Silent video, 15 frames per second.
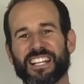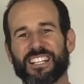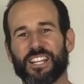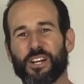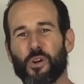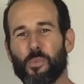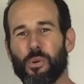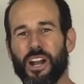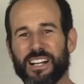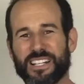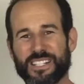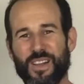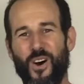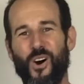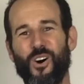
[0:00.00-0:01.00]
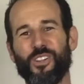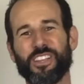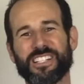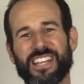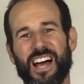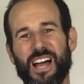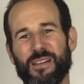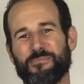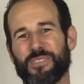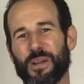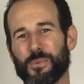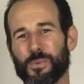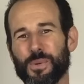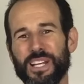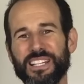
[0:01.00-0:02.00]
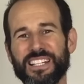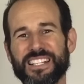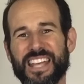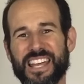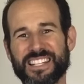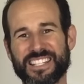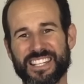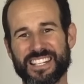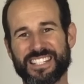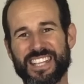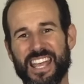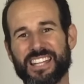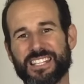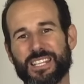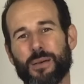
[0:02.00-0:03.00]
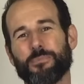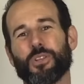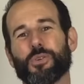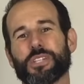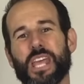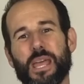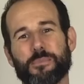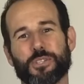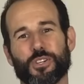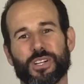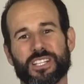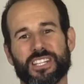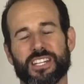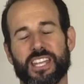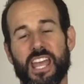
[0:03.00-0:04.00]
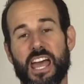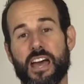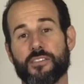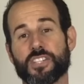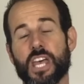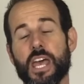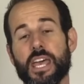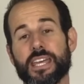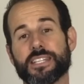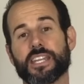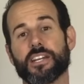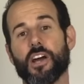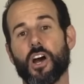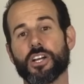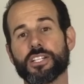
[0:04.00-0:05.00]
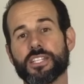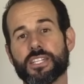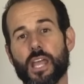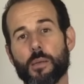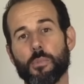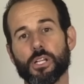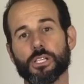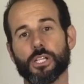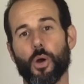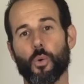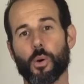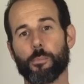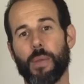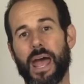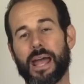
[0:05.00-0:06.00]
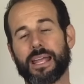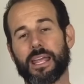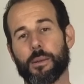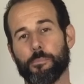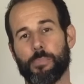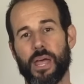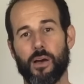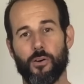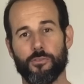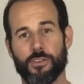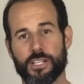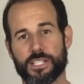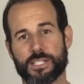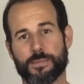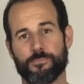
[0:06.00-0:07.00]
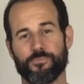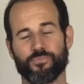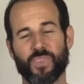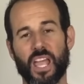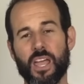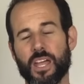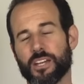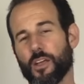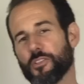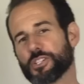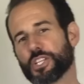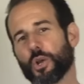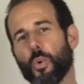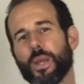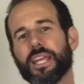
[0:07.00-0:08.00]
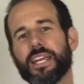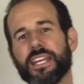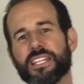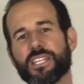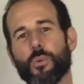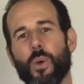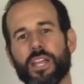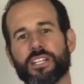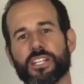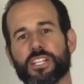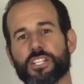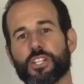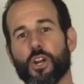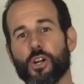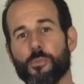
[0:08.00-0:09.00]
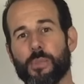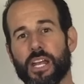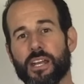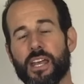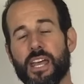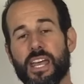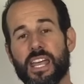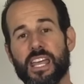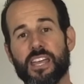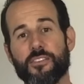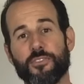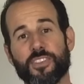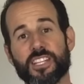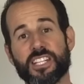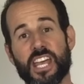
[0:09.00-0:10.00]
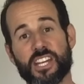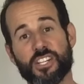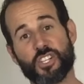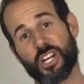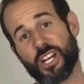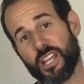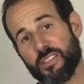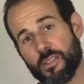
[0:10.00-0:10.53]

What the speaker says: clinical practice all the time that really tends to tense up those hamstrings and calves is an unstable lower back and pelvis. Now, there's a quick and easy way to determine if the tension in